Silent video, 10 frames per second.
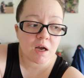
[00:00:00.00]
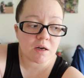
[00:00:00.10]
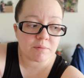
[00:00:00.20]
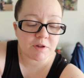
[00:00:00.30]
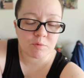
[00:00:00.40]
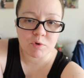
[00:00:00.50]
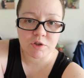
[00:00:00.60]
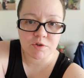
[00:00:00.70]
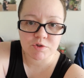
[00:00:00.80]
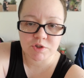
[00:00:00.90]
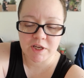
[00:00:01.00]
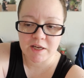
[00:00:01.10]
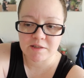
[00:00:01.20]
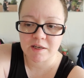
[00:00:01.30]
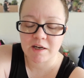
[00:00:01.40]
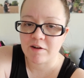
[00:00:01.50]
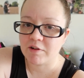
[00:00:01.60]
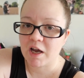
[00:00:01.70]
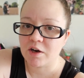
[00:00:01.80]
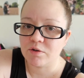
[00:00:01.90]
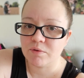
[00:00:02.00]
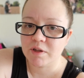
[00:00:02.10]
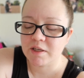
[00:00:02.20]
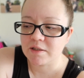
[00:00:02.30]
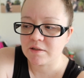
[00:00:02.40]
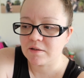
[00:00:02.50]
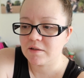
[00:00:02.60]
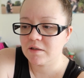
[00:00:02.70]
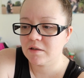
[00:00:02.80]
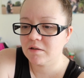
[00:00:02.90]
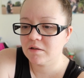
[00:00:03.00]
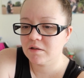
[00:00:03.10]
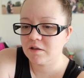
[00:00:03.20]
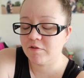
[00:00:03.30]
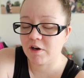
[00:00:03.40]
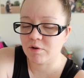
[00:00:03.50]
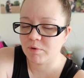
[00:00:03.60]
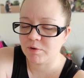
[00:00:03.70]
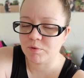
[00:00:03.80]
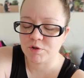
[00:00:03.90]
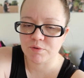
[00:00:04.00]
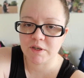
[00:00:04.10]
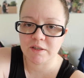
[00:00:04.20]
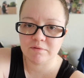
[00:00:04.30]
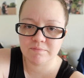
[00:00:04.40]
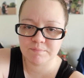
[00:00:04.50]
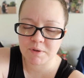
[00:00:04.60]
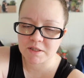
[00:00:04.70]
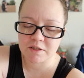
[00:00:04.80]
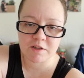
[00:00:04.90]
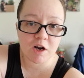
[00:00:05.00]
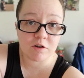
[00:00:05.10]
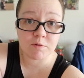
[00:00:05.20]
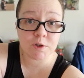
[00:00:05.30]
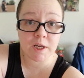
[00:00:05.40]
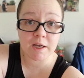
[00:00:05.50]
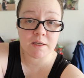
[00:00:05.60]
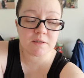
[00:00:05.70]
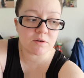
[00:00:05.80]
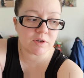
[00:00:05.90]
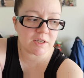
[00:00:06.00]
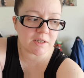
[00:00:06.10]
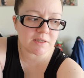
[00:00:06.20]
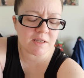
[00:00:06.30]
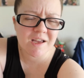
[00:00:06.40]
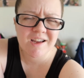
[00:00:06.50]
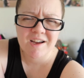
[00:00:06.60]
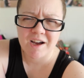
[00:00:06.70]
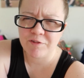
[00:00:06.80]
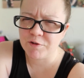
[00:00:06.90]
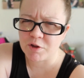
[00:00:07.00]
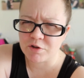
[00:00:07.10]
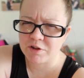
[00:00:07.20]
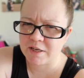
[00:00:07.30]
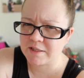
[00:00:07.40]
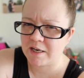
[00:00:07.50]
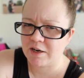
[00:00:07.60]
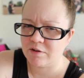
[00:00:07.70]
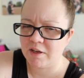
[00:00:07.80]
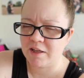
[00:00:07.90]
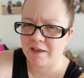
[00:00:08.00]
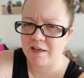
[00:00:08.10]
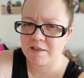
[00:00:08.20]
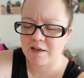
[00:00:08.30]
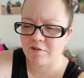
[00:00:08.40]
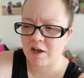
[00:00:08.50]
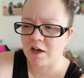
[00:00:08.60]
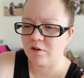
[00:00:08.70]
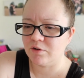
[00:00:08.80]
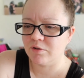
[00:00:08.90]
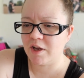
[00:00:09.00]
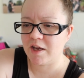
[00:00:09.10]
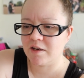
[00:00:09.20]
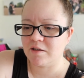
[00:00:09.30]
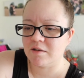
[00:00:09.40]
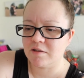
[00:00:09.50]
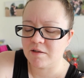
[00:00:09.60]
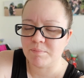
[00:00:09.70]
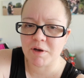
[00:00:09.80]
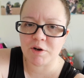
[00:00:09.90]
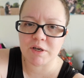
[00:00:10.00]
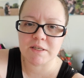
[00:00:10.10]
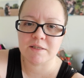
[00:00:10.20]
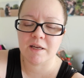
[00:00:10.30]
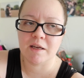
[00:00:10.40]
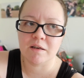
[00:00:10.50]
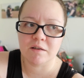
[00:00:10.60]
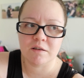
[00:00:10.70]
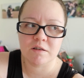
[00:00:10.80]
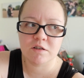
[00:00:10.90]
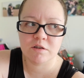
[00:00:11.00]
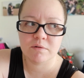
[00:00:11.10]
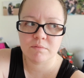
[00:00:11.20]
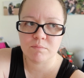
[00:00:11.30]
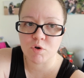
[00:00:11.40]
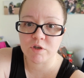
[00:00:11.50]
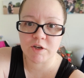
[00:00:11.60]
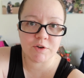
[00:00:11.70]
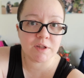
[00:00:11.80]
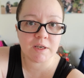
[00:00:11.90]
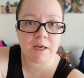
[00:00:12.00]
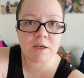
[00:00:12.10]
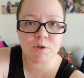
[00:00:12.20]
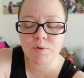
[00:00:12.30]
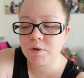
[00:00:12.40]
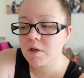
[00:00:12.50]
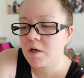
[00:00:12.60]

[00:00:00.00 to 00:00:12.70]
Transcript: Um, and then Will usually has like an avocado with his, if you're not aware, we're doing basically the carnivore diet. So he does a few other things that I don't eat. Like he eats avocado and some berries and more dairy than I do.